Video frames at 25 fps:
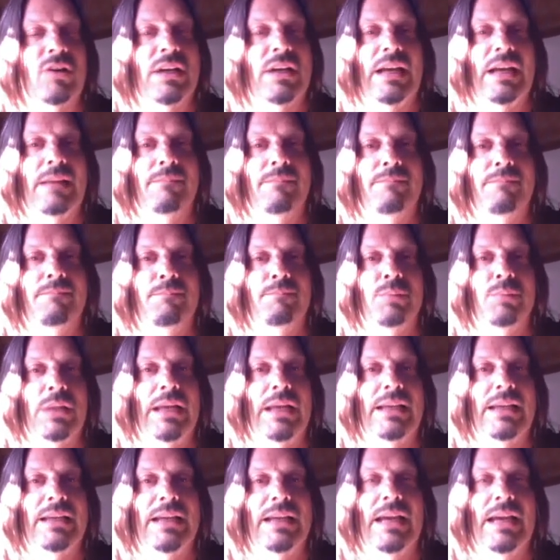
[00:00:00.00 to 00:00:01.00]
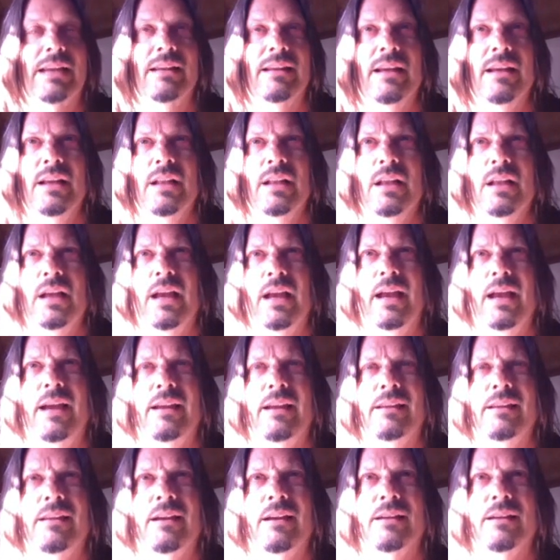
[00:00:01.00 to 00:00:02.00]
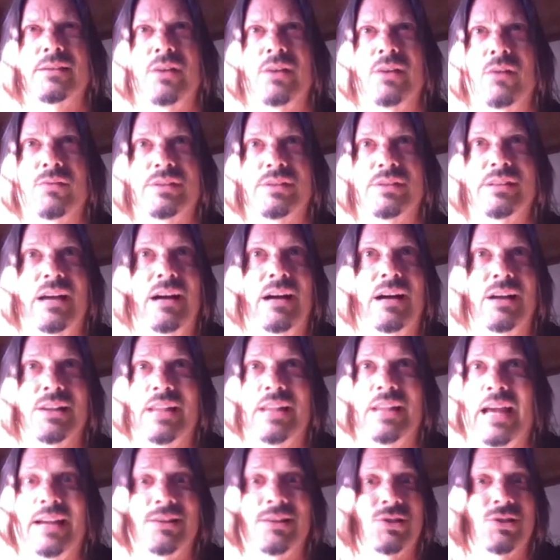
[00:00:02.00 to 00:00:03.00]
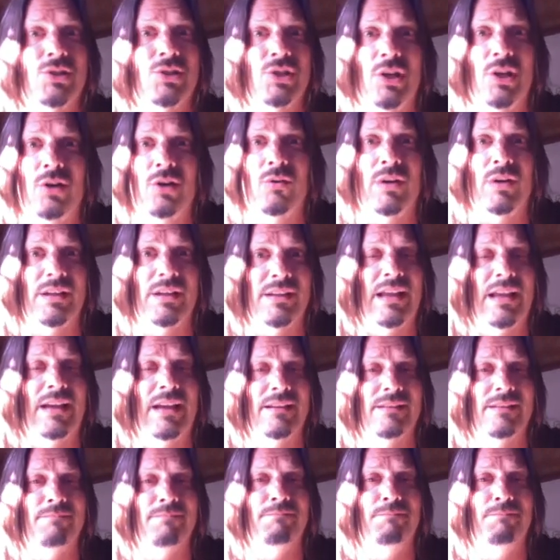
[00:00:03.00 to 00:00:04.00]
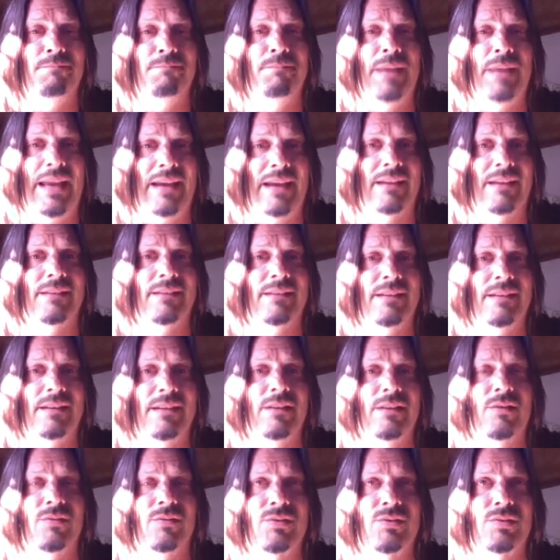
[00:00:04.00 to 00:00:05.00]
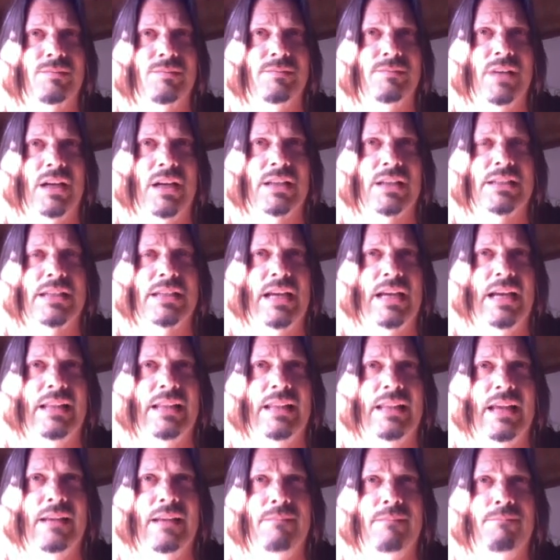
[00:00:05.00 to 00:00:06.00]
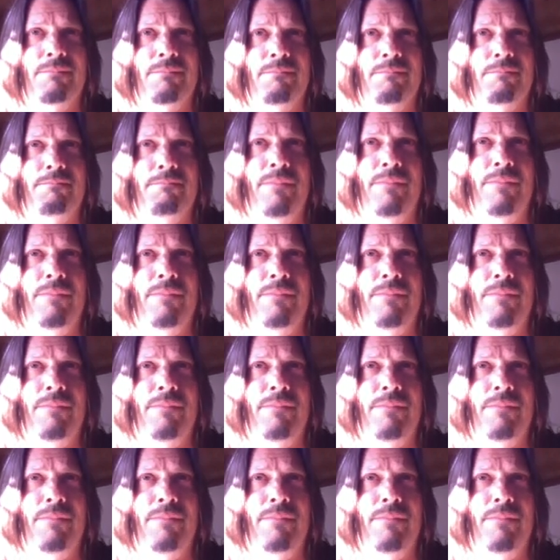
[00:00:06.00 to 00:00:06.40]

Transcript: again played again. And so I was on that show, on that band, which was nuts. And then